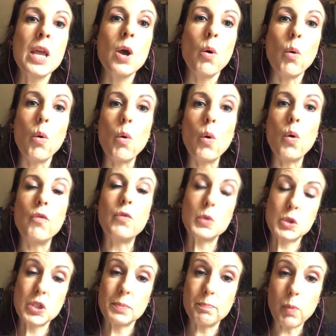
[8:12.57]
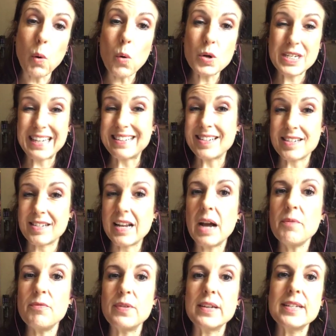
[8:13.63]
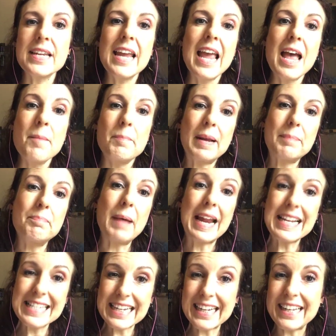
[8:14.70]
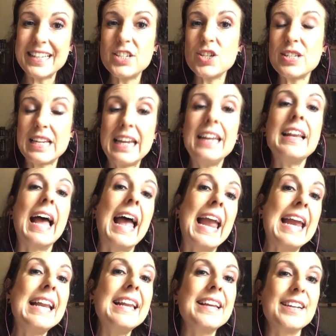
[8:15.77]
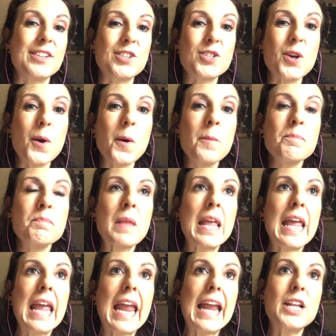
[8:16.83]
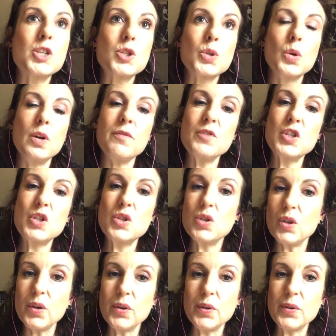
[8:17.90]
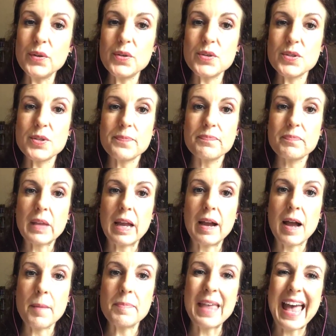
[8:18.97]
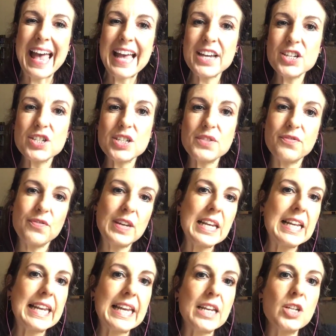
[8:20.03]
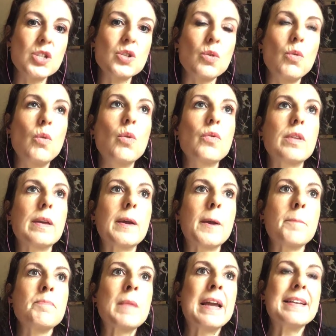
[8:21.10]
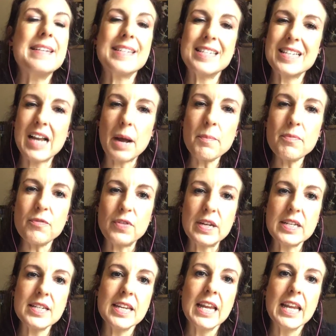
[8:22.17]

or for supporting discomfort, but basically just inhaling it. So it sort of soothes the anxious feelings or the discomfort